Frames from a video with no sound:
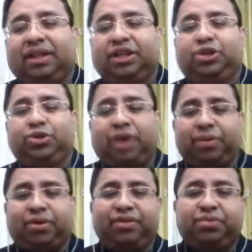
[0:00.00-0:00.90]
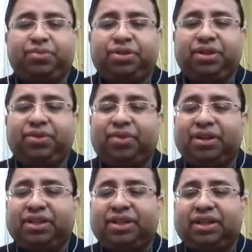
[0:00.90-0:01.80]
There is a two type of conference proceeding.
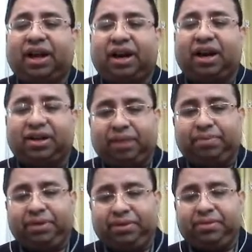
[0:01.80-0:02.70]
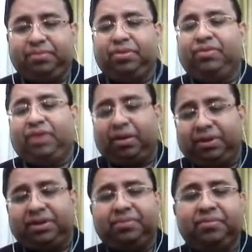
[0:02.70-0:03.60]
One is that hard copy, book
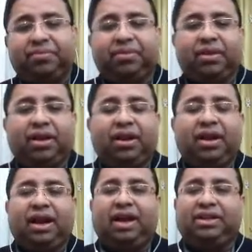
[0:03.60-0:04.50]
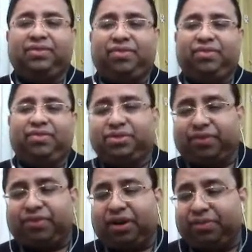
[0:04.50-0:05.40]
format, and the
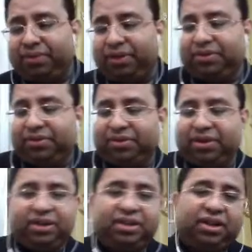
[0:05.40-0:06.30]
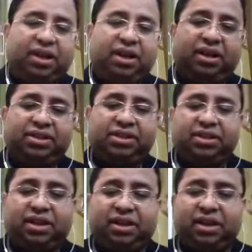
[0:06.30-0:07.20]
form soft copy. We call it
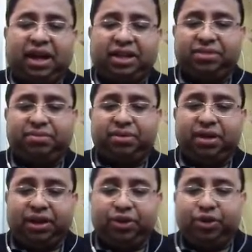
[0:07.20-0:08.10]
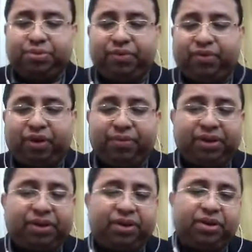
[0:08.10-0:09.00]
this is the USB
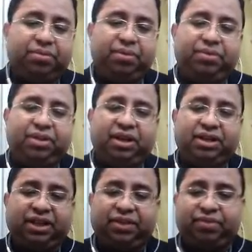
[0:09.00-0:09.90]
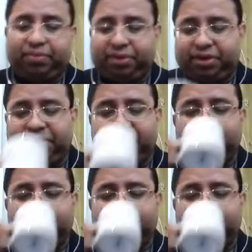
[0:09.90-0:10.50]
format or maybe the CD format.